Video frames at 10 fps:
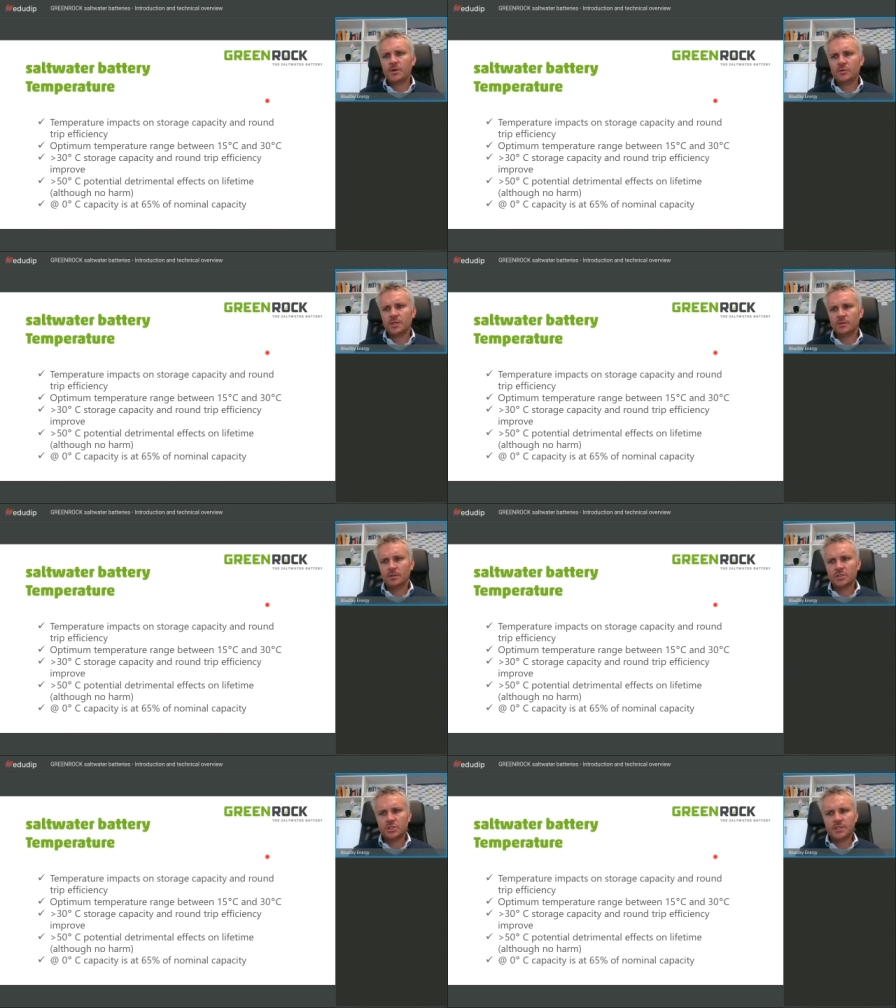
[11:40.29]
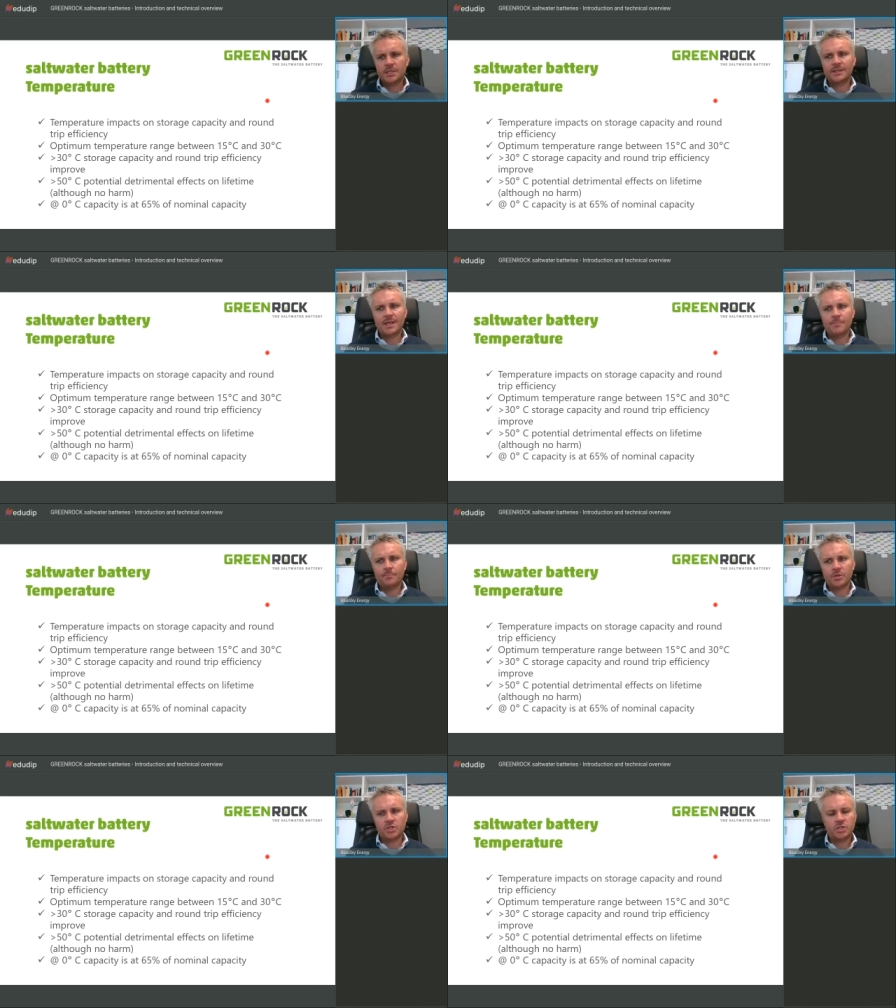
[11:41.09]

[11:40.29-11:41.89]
is impacting